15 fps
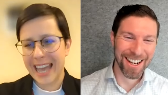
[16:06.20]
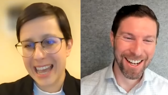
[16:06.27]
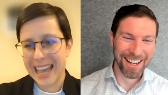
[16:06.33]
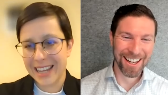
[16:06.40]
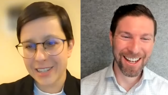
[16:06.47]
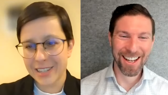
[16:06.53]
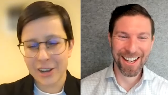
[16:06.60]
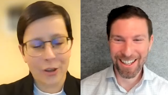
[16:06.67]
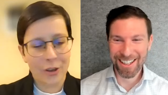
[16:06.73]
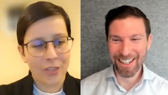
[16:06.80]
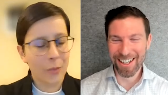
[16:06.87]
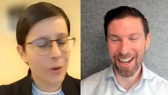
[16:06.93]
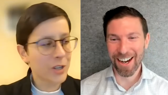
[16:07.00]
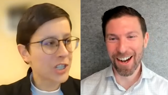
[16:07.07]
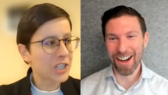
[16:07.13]
Speaker 1: cared, you
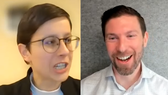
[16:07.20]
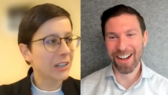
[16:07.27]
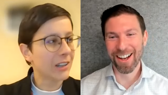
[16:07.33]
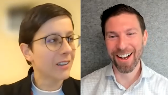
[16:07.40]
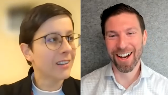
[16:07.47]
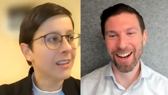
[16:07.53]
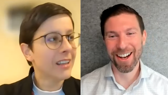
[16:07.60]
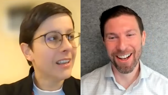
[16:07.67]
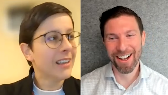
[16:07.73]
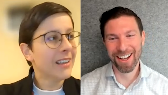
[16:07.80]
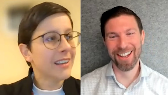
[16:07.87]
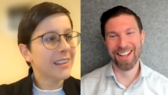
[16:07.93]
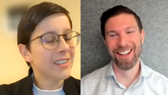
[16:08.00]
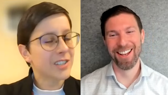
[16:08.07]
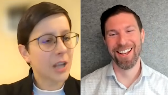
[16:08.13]
know, and there were still
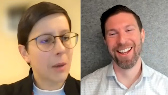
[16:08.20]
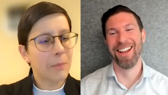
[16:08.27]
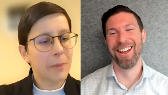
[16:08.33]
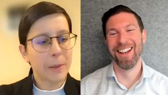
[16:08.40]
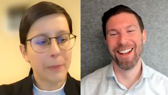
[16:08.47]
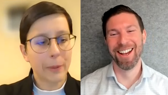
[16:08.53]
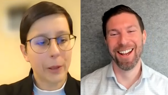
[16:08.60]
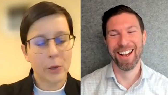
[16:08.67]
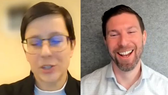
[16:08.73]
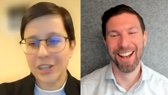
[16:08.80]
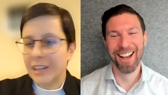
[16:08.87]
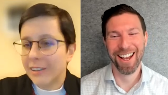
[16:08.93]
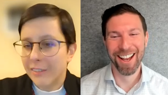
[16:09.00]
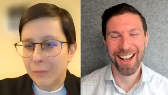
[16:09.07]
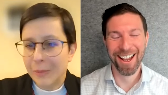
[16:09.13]
some people who
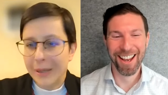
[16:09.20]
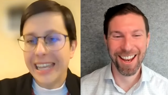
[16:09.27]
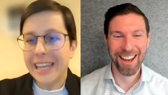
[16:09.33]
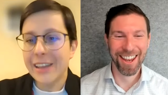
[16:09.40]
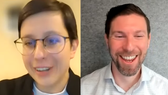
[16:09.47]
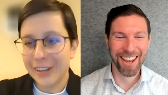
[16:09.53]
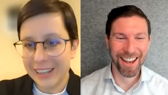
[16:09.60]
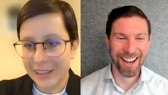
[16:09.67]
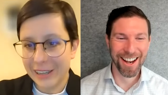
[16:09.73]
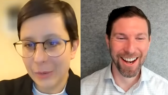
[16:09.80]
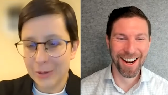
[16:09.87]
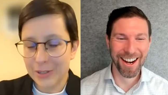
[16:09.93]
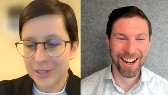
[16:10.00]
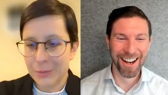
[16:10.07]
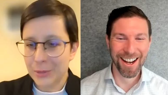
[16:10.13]
didn't even believe in it.
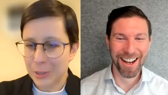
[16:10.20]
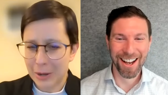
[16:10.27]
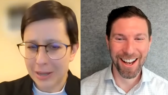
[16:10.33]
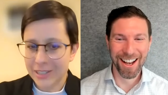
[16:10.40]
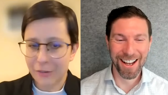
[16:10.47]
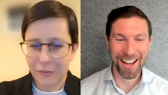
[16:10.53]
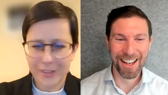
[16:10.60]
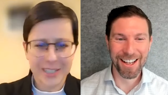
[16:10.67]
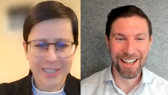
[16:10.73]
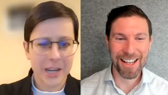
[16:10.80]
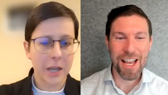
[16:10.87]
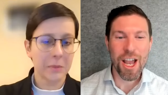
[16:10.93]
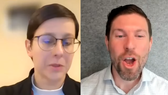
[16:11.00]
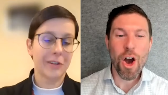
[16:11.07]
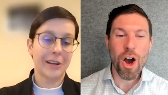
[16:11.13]
It was quite different
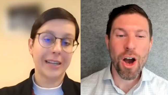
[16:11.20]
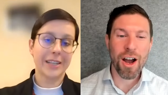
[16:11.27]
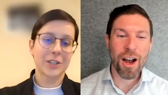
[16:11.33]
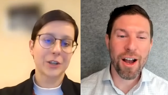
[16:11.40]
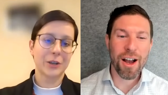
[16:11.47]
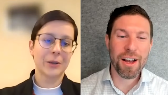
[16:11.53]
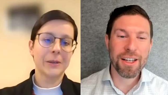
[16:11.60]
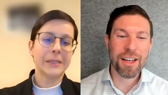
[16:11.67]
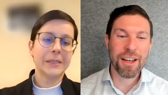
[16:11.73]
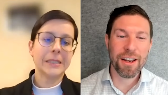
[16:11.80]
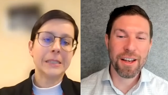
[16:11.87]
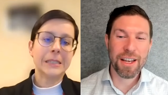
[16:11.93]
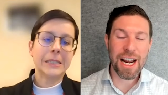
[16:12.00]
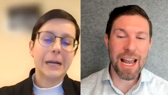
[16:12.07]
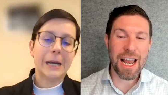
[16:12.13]
times, really. So,
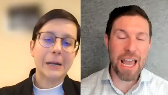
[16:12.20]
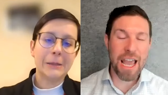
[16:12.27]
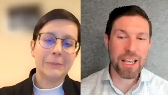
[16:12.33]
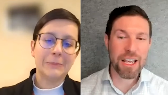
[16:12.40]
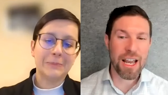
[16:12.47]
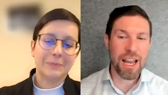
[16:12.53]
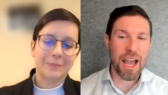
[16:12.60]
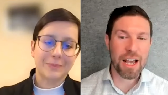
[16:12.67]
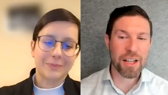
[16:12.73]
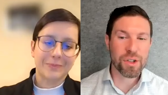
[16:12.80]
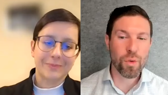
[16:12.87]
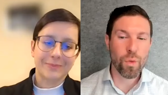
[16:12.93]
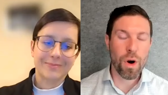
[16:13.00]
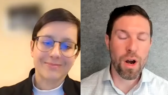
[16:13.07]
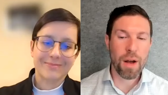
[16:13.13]
Speaker 2: can I
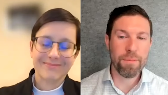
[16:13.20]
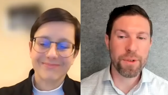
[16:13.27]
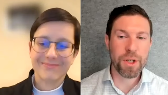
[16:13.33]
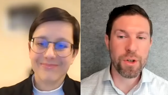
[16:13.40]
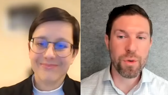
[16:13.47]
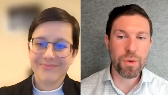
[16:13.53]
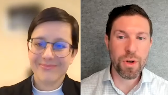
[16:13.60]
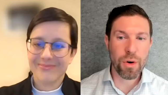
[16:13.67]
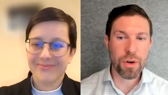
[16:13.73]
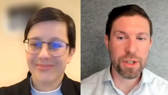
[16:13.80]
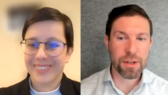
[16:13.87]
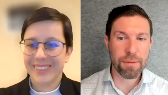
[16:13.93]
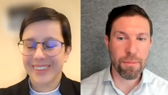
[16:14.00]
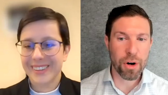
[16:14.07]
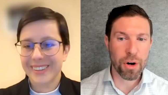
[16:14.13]
ask, did you
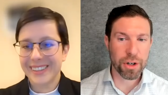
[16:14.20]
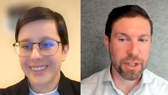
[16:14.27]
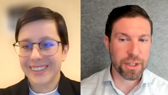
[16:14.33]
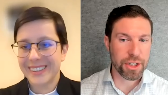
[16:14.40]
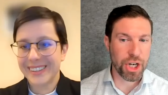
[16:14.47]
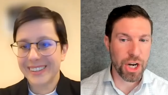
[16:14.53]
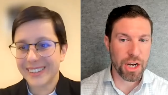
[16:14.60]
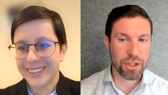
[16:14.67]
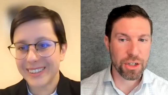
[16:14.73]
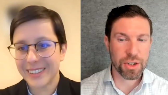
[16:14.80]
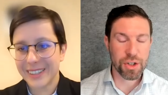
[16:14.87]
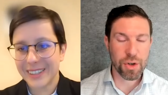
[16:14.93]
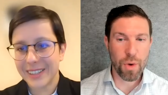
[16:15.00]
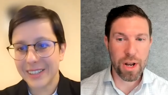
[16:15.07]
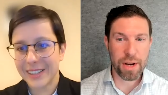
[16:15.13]
notice a marked
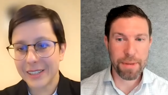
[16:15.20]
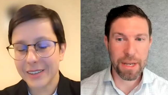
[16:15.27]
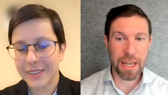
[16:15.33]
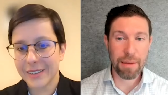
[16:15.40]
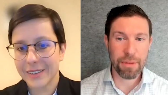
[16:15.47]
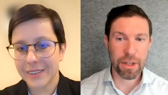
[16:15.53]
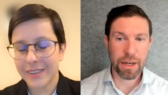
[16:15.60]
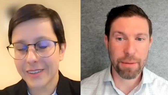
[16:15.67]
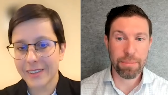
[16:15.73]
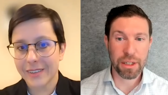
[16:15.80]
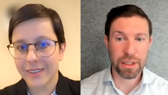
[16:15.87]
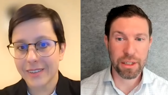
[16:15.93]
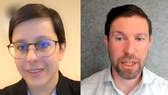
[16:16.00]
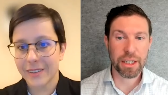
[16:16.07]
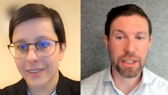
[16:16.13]
change as to when it became like a
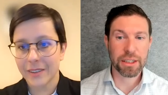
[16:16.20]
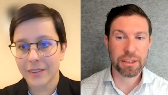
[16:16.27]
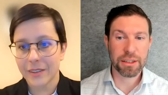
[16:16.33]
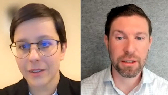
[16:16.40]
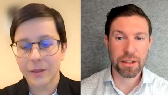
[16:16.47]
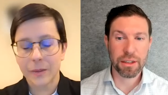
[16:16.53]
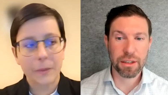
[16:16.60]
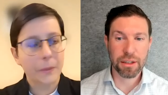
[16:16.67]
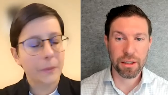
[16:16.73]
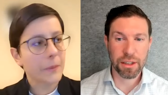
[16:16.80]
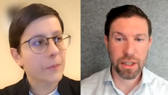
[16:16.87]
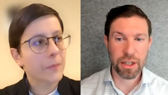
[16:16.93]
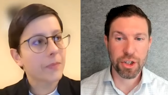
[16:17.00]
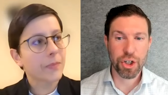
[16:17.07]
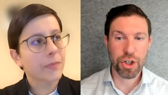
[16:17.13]

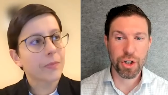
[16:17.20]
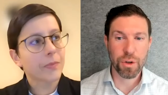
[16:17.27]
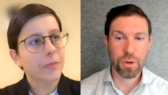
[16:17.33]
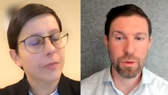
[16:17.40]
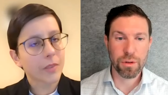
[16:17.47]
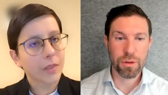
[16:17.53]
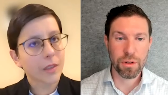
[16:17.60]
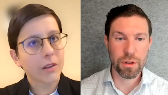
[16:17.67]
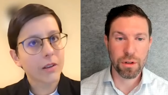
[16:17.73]
political issue?